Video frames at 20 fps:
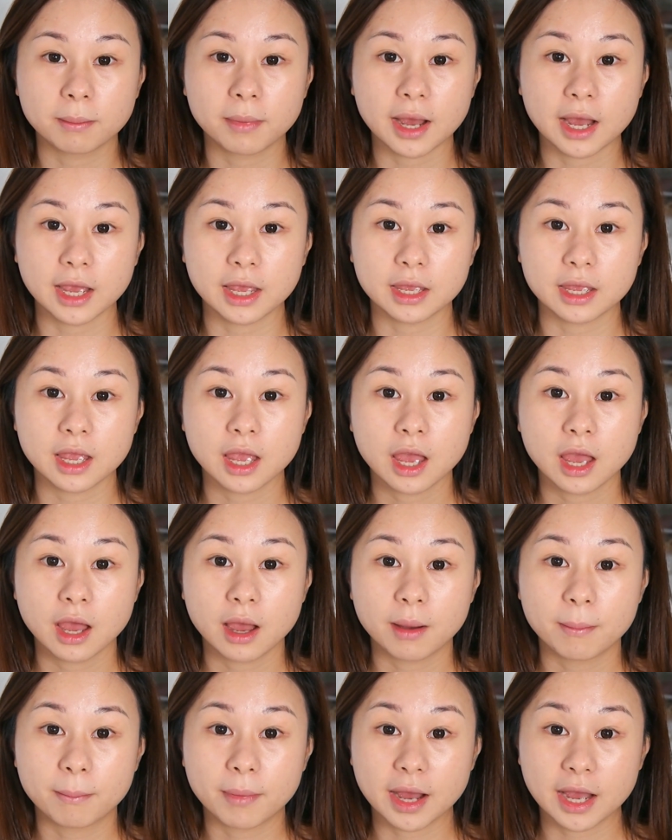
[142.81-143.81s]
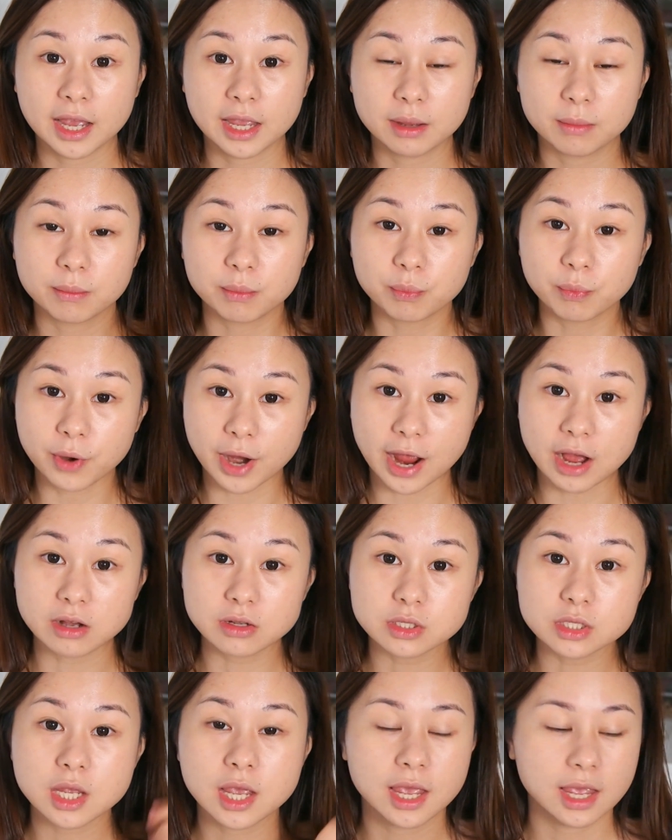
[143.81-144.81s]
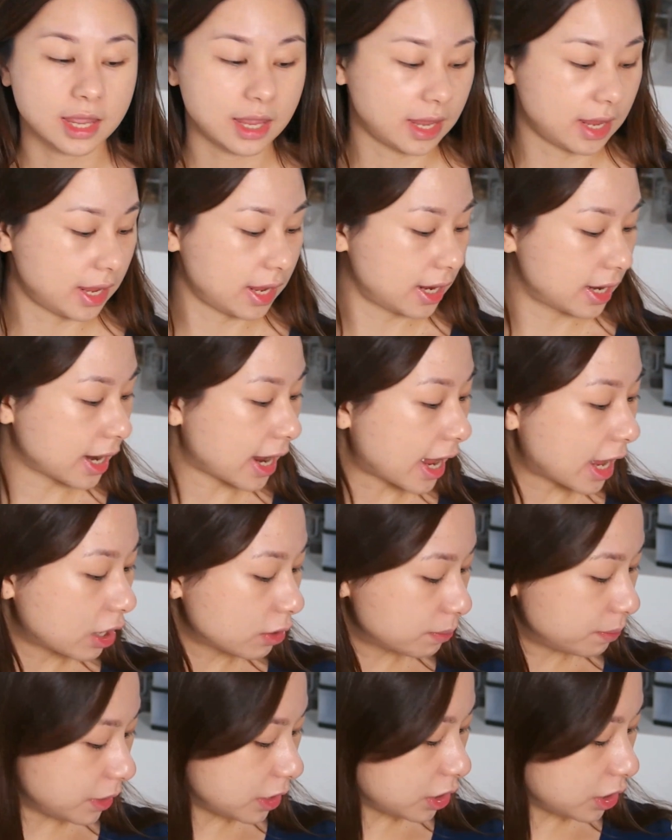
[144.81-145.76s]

my brows, and I'll be